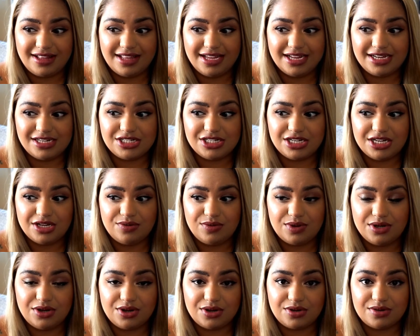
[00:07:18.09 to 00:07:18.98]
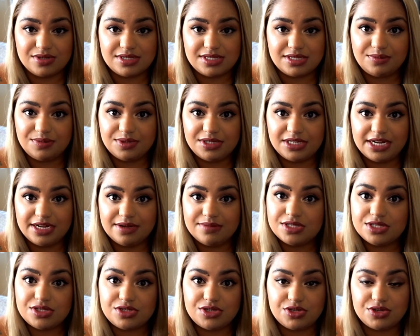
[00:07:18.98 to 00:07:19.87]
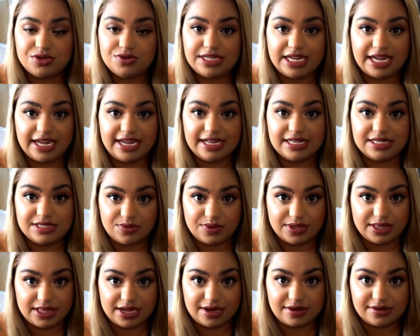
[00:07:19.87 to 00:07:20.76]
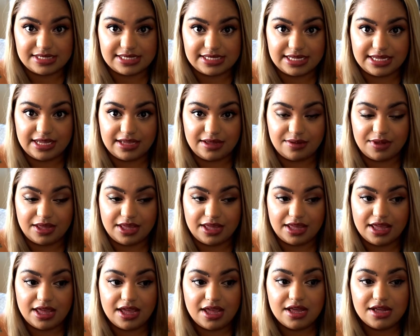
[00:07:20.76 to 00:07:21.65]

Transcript: Like, she would go sometimes 2 days without seeing me.